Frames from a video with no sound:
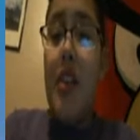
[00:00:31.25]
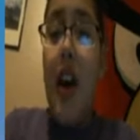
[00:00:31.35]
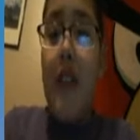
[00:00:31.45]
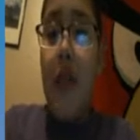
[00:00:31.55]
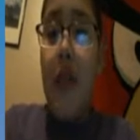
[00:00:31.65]

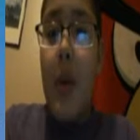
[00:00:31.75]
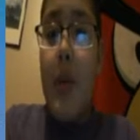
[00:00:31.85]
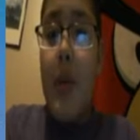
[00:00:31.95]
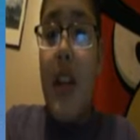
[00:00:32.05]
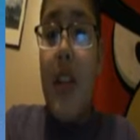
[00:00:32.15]
lot
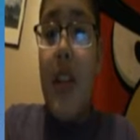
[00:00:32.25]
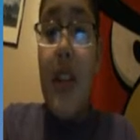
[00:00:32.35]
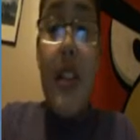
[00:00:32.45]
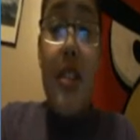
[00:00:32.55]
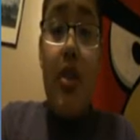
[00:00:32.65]
from me.
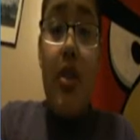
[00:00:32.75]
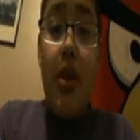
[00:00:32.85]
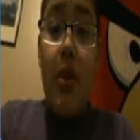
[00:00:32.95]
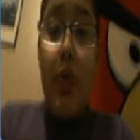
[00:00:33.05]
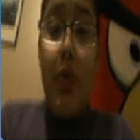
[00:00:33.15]

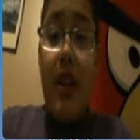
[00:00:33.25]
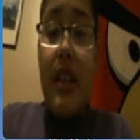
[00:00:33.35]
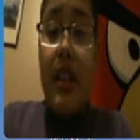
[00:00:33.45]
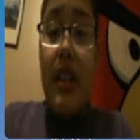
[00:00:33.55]
So,